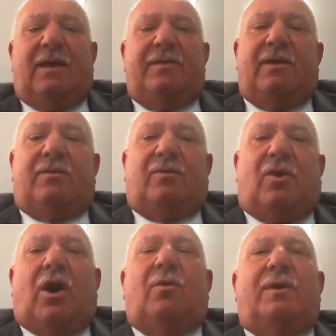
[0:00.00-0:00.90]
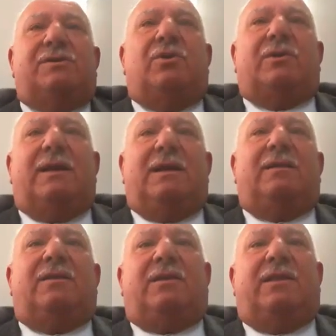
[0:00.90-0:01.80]
they're always
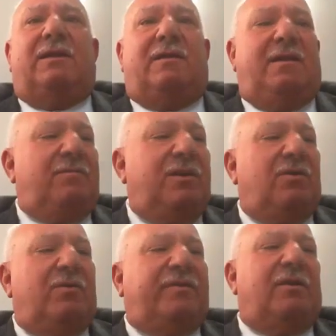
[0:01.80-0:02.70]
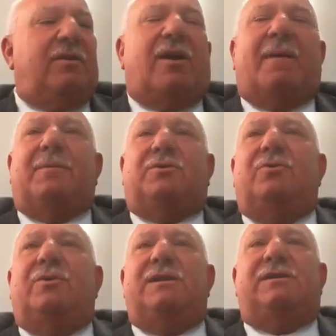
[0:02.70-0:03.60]
looking that, if there are
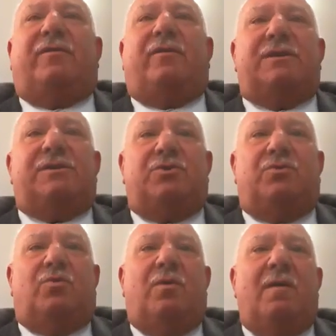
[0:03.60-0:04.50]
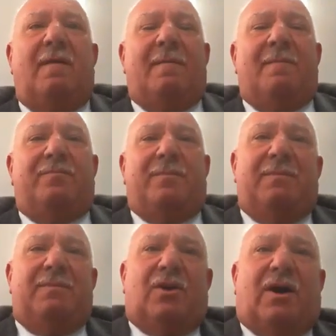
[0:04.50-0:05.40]
opportunities for us to
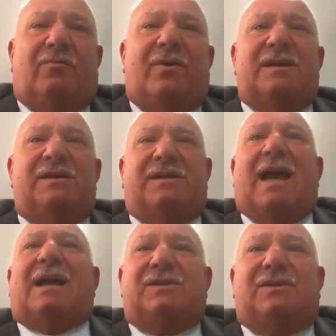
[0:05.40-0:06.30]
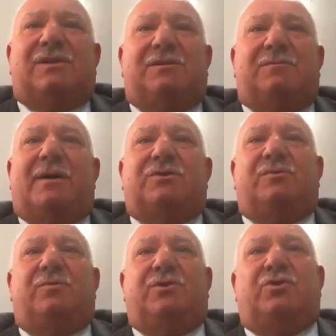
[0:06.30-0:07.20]
maybe not raise taxes as much
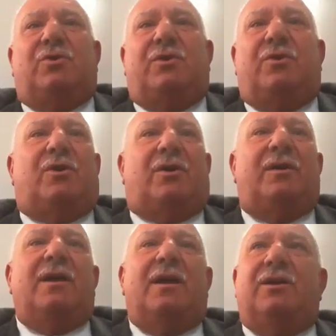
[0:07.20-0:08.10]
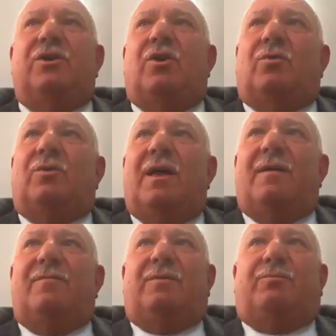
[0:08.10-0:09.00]
as we should, or,
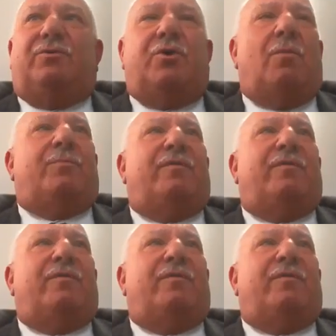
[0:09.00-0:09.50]
don't